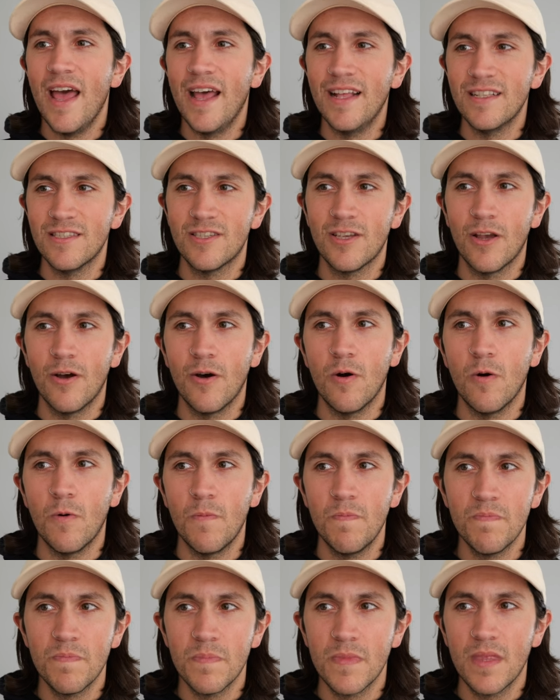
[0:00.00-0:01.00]
And
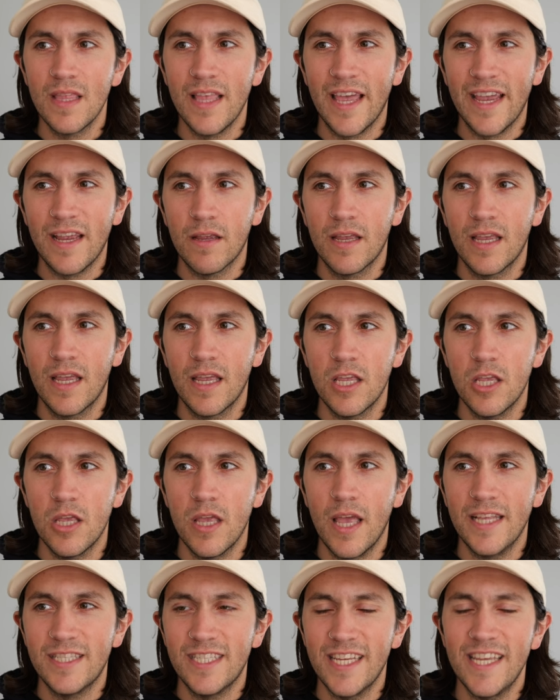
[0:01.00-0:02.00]
so like
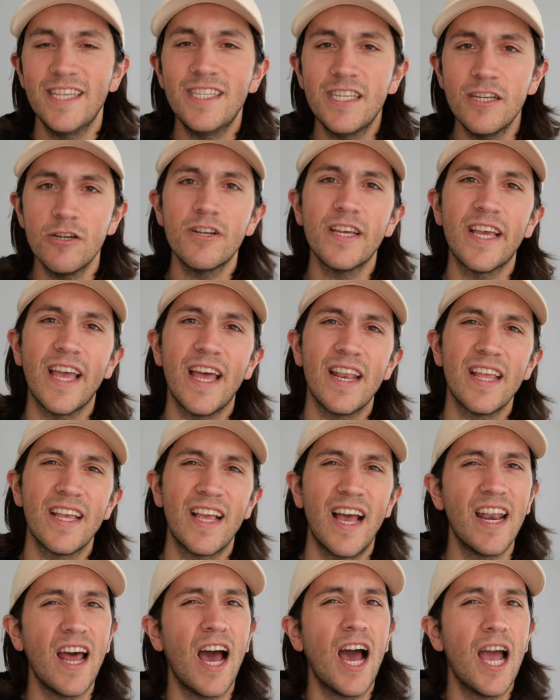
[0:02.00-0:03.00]
it's easier to get
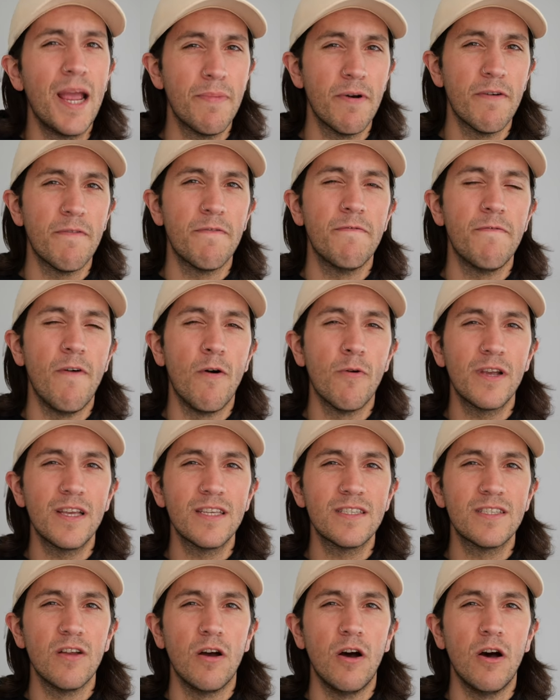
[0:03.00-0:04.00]
kind of hyper
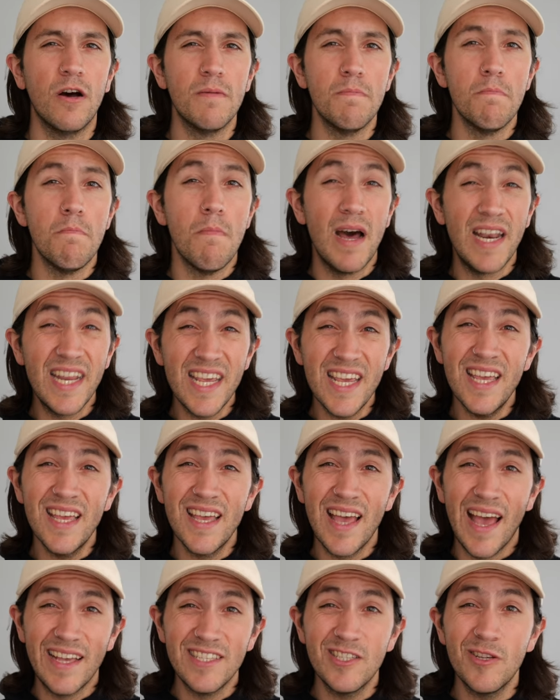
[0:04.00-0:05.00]
focused on money
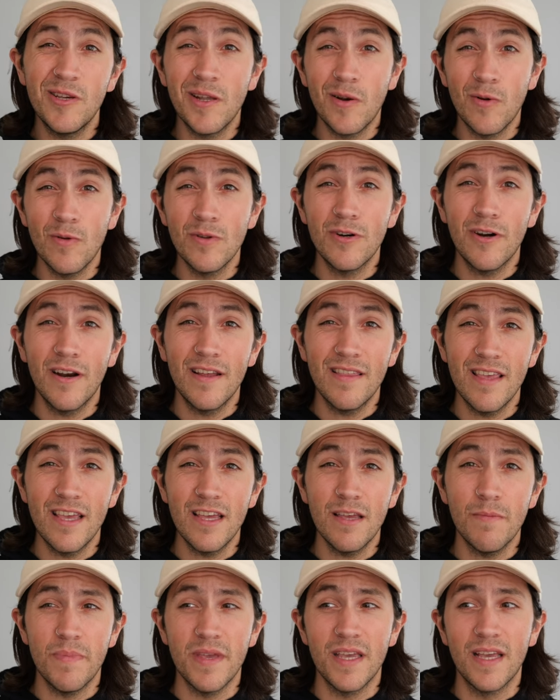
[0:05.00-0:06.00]
as you get older, I
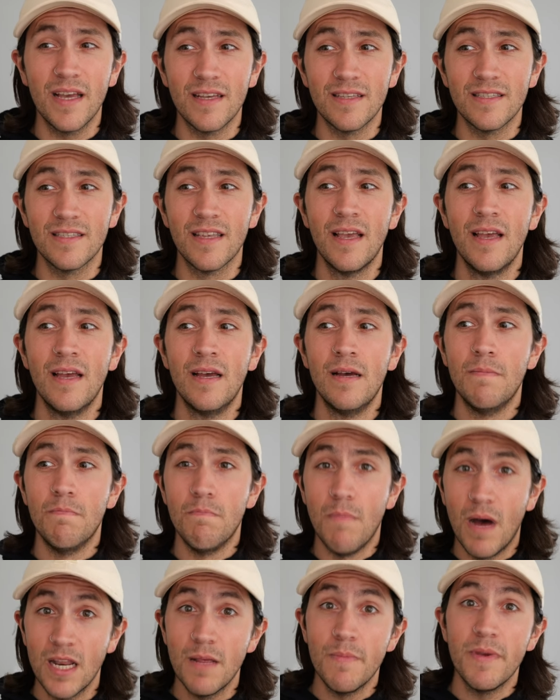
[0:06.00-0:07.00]
think, because
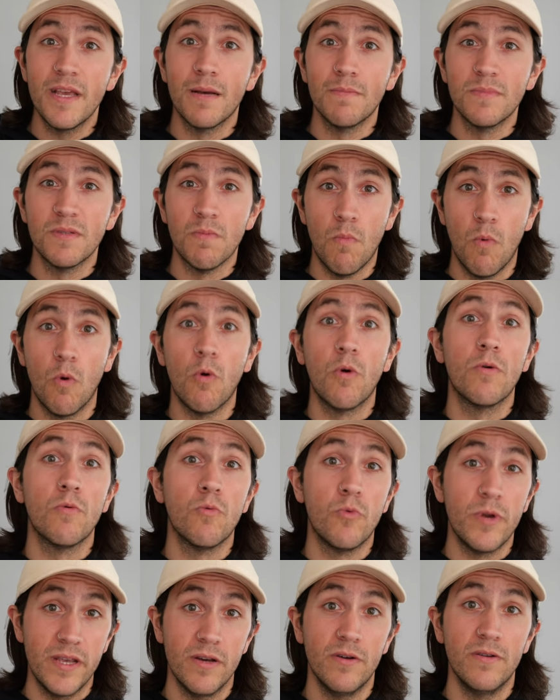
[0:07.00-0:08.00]
money becomes more
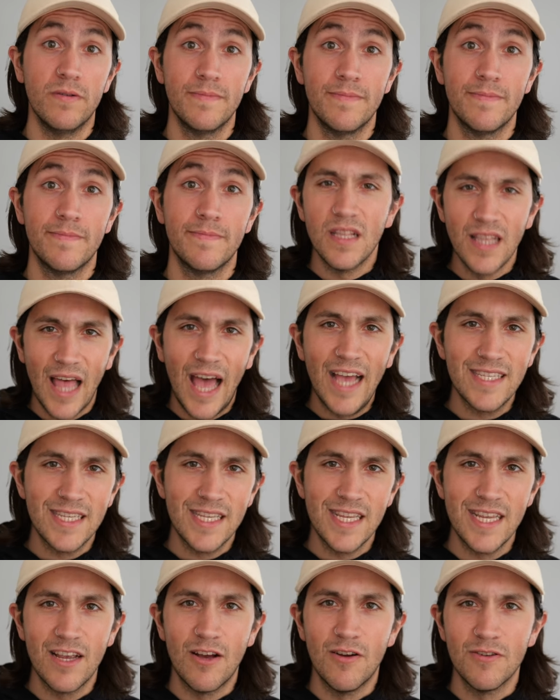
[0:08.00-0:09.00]
real. The
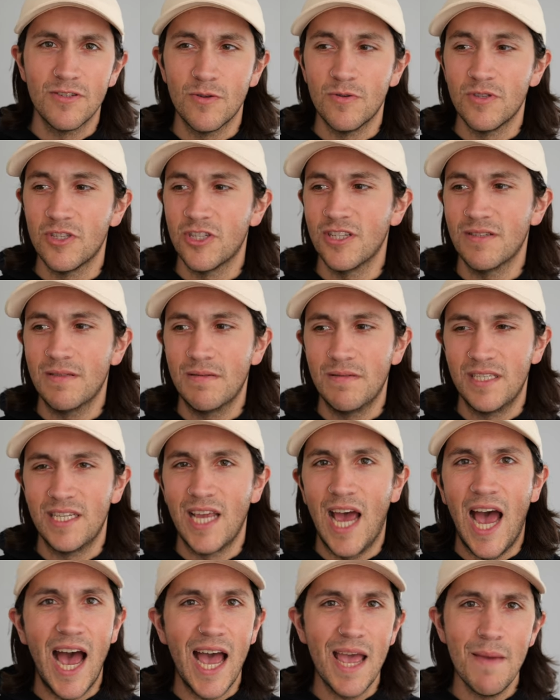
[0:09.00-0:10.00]
last thing also is just
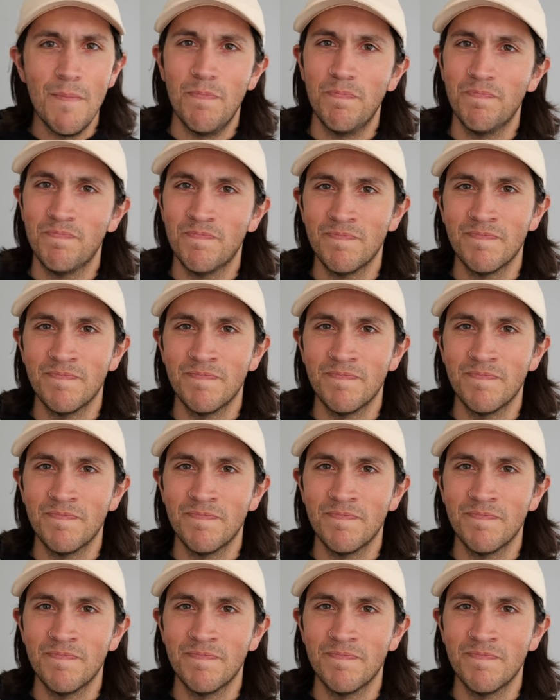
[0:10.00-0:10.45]
time.